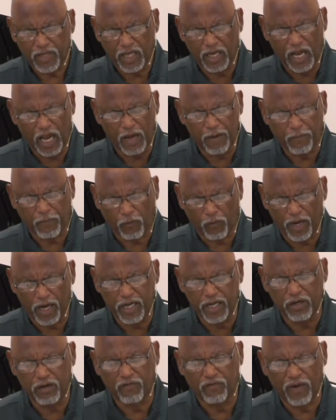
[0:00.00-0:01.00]
And I pray,
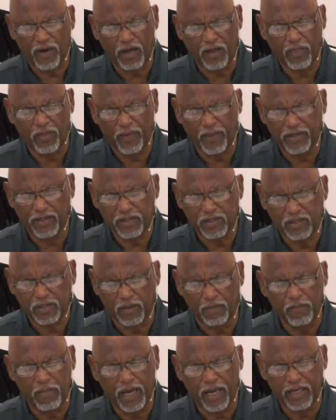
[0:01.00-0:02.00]
dear Father, that
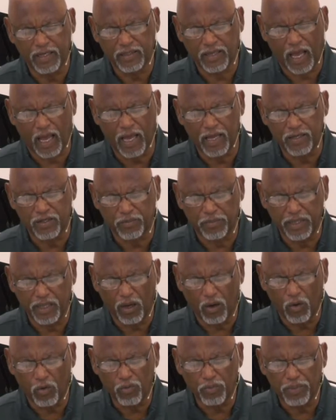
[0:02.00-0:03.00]
somebody's eyes be
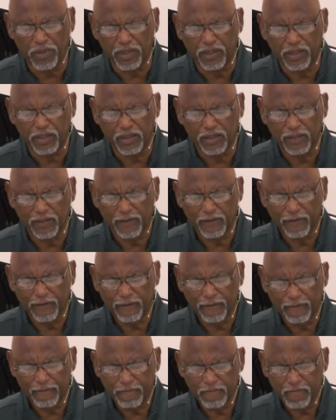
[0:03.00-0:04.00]
opened
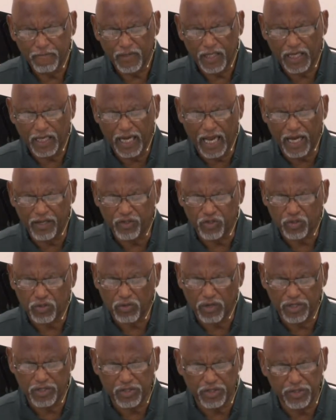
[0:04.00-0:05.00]
And I
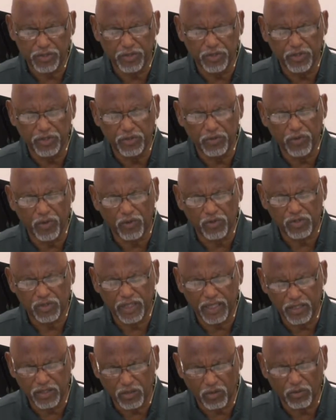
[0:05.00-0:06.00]
trust you to do those
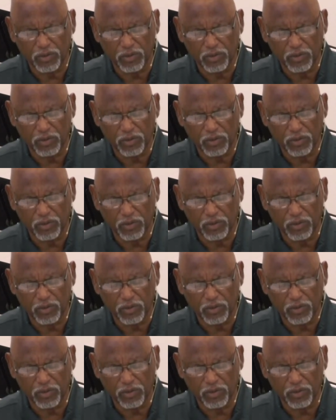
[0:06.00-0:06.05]
things